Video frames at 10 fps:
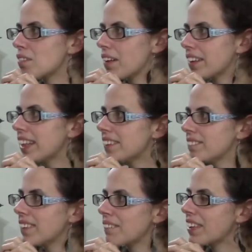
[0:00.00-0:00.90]
far yet, and
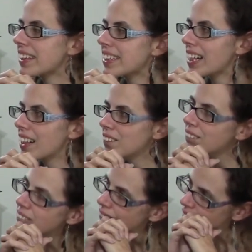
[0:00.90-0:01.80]
I'm kind of sad.
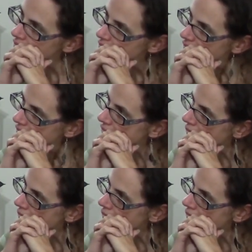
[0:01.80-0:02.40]
We'll get there